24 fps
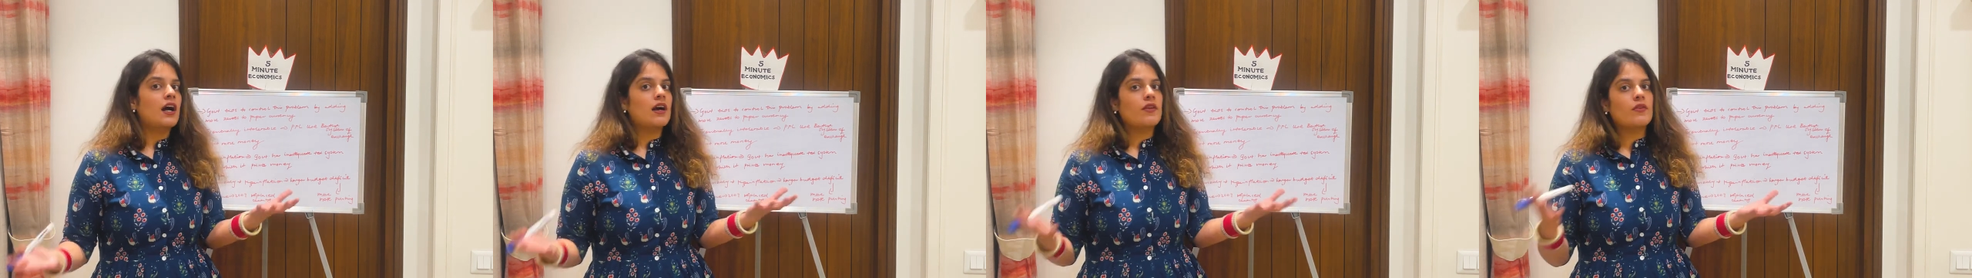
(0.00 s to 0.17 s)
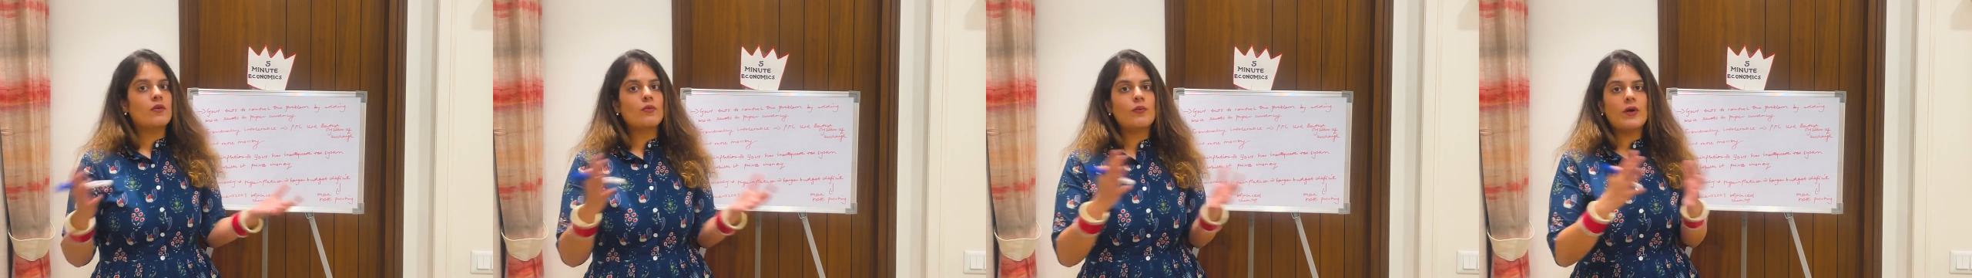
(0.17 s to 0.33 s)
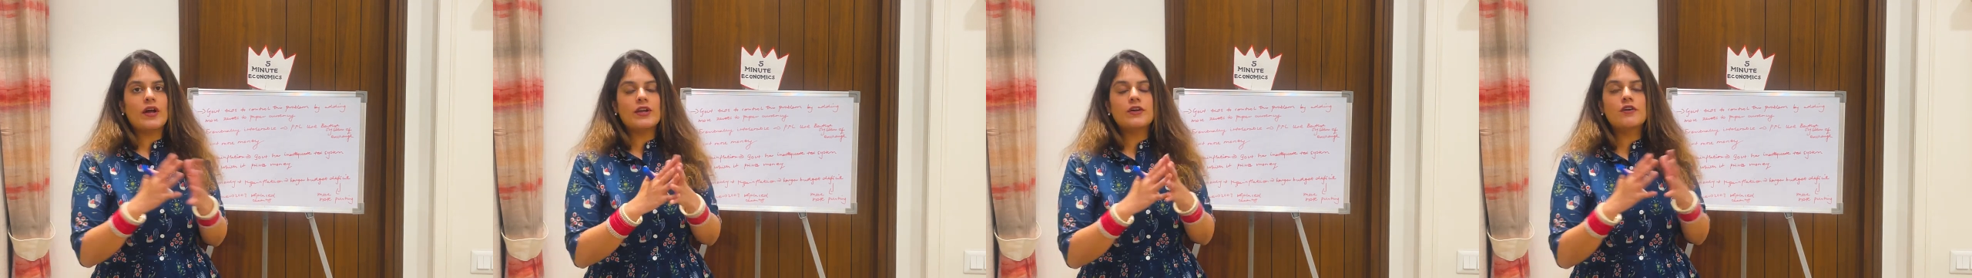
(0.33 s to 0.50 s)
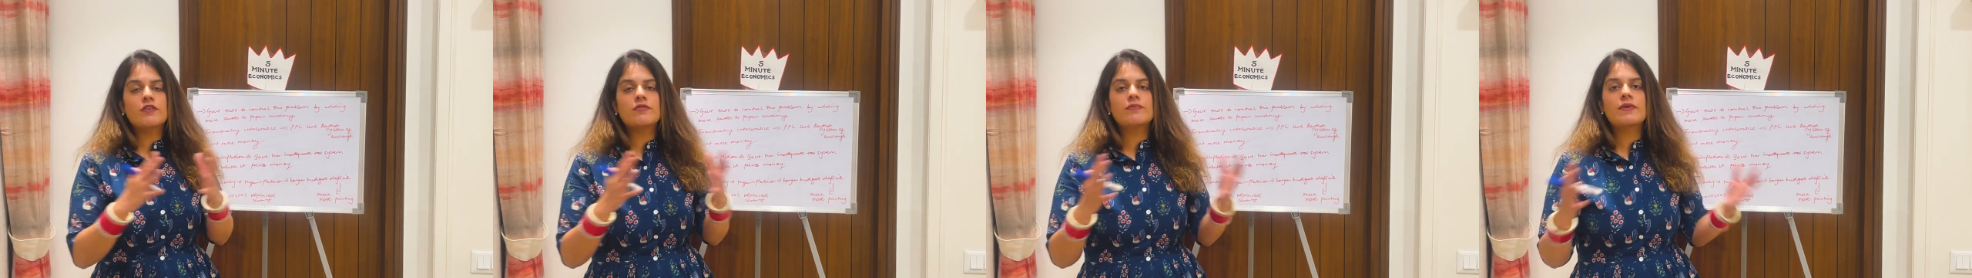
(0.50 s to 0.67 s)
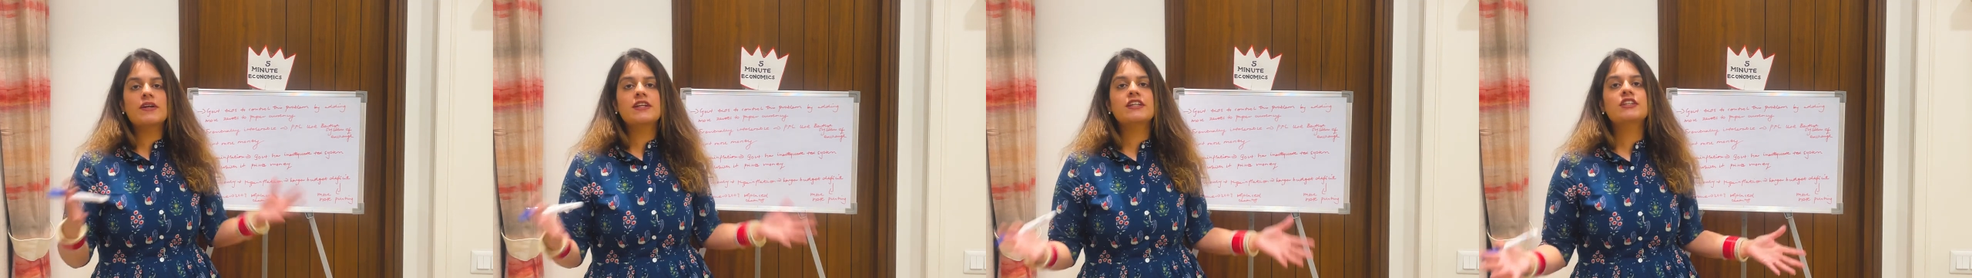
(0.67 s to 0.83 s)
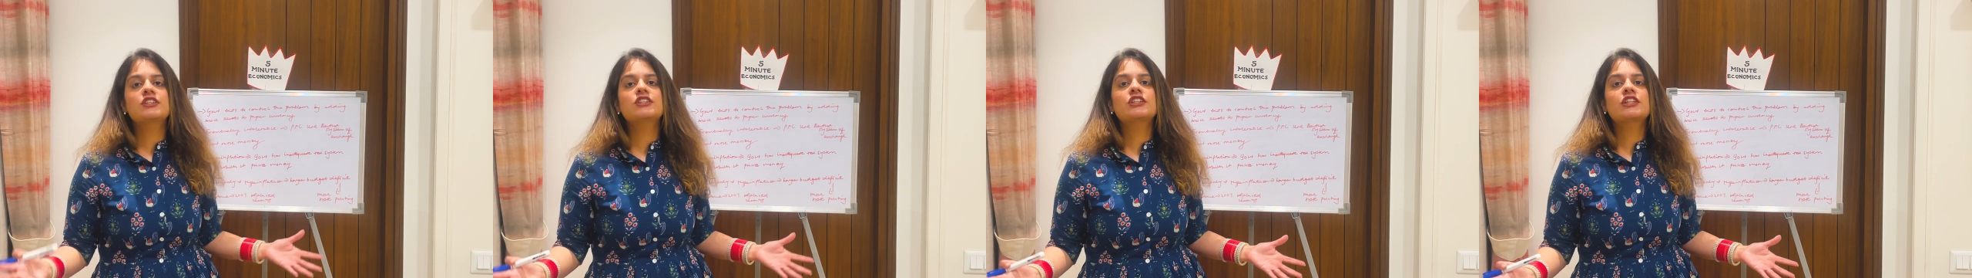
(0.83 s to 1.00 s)
the value of
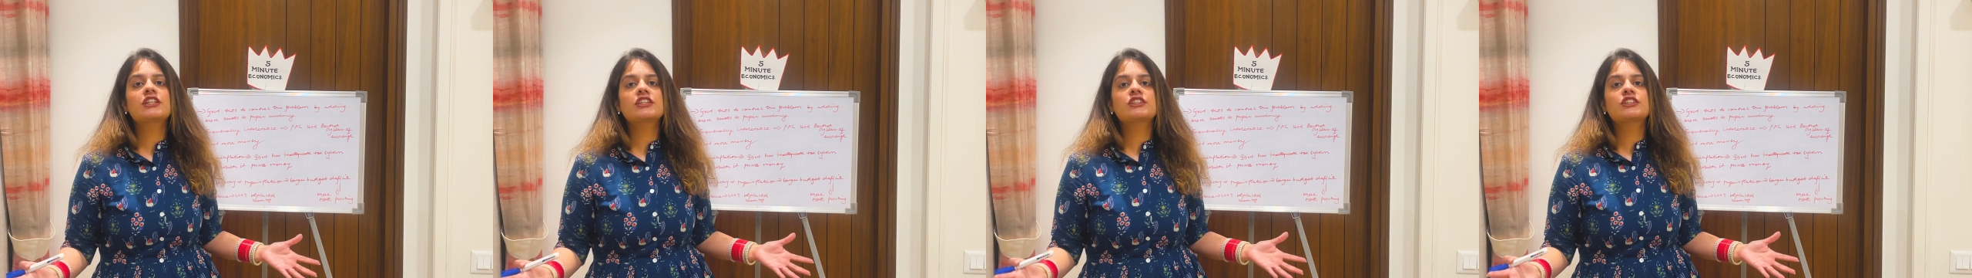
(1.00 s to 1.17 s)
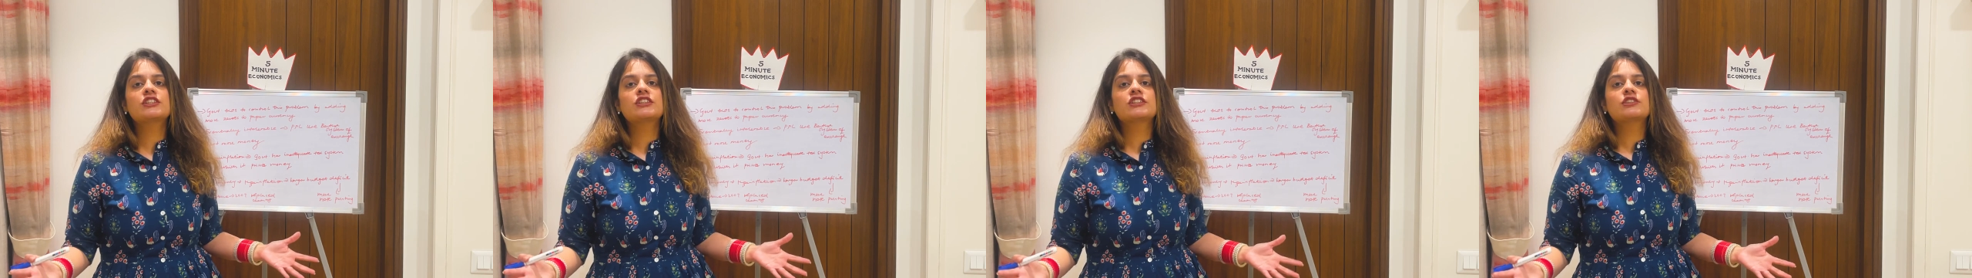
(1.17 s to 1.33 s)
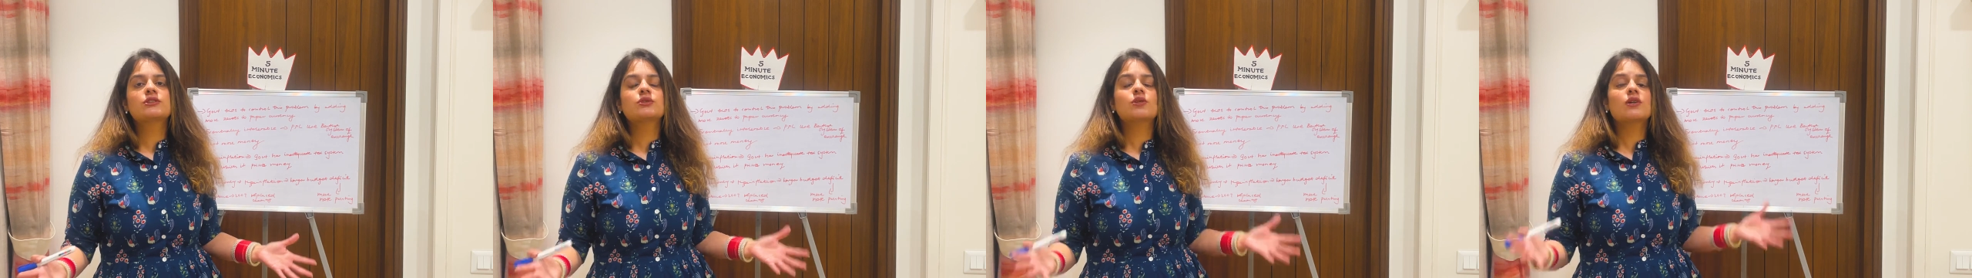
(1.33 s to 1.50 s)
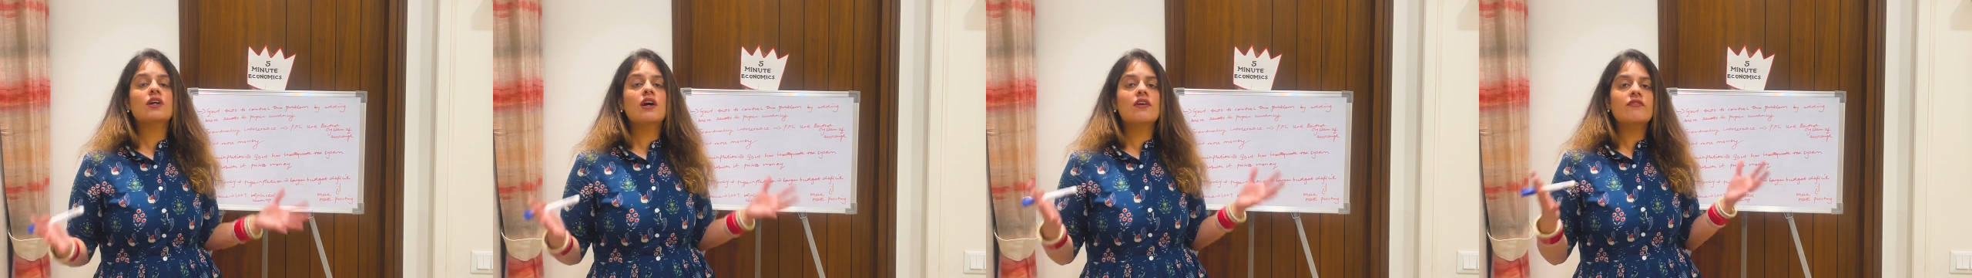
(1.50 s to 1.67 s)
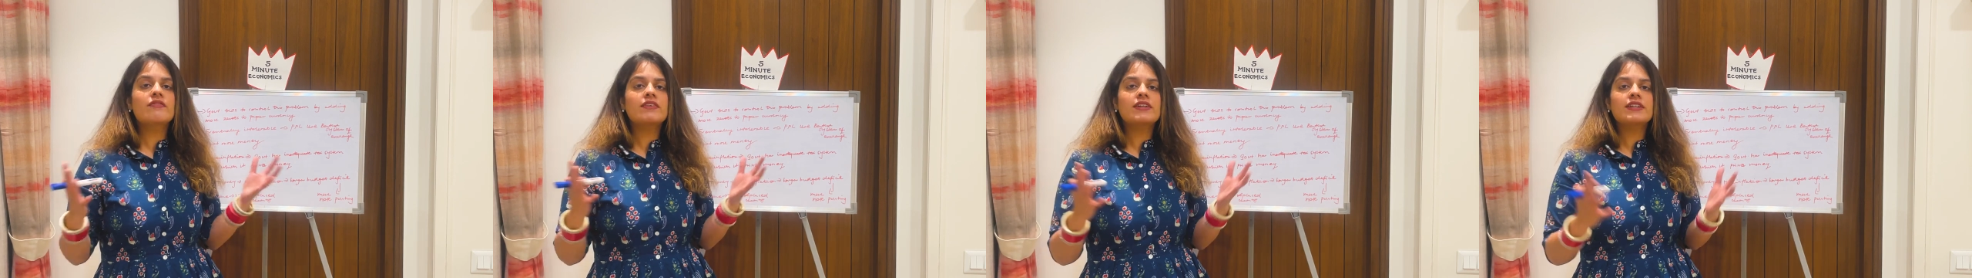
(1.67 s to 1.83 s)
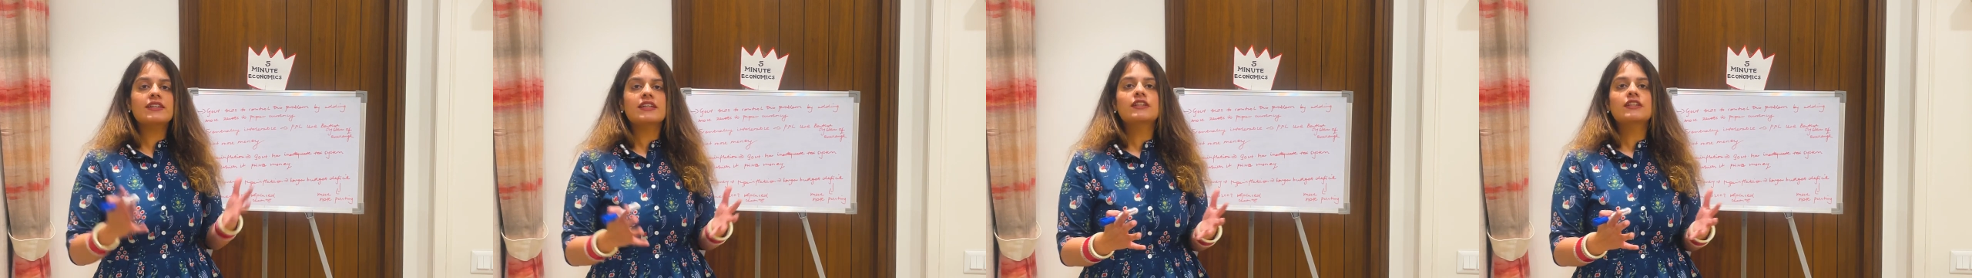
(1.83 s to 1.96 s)
money changes. So government